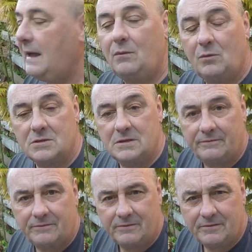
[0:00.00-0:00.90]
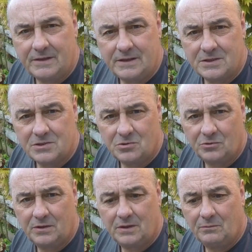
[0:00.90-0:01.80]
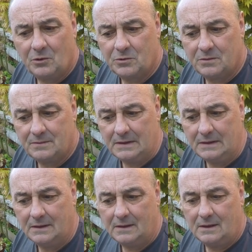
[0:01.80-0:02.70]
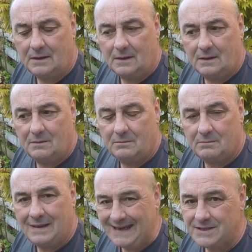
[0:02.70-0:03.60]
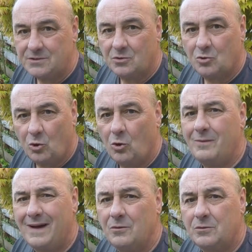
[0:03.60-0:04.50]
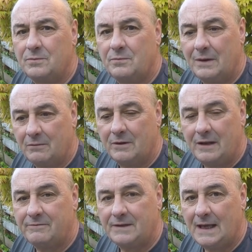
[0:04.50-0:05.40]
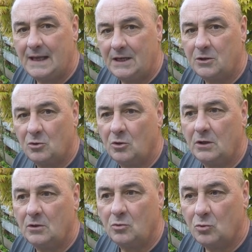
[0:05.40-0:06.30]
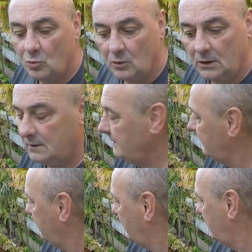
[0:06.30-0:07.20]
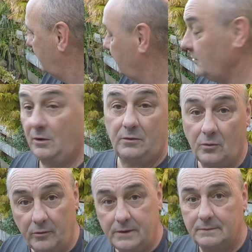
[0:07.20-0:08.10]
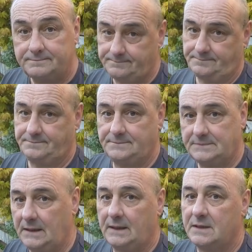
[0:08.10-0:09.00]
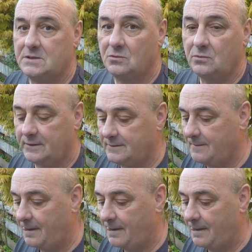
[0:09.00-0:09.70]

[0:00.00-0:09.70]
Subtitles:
what's left of the stud in the bottom might come out, but I'm going to have to helicoil the hole. But not to worry, it'll get sorted.